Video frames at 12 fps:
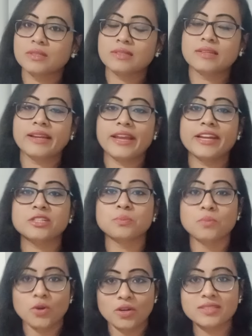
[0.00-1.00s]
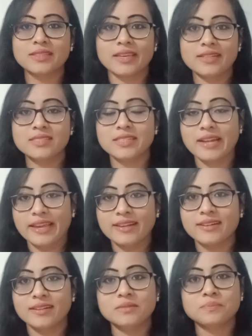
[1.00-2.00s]
create more things like
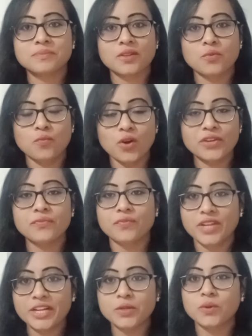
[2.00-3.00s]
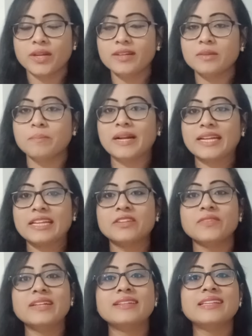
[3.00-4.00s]
what we do it, but it
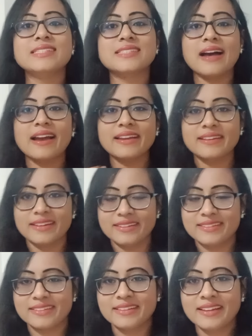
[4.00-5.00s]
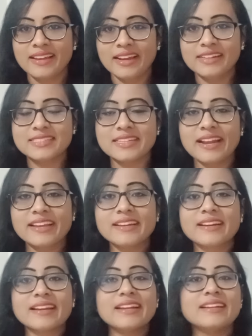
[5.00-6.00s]
will design it. It's like a
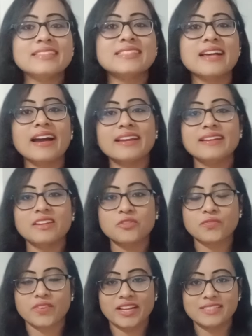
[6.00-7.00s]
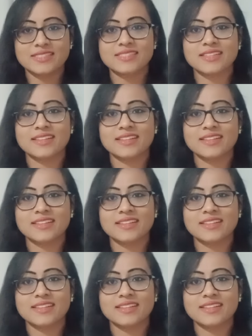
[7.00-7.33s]
redesigning phrase.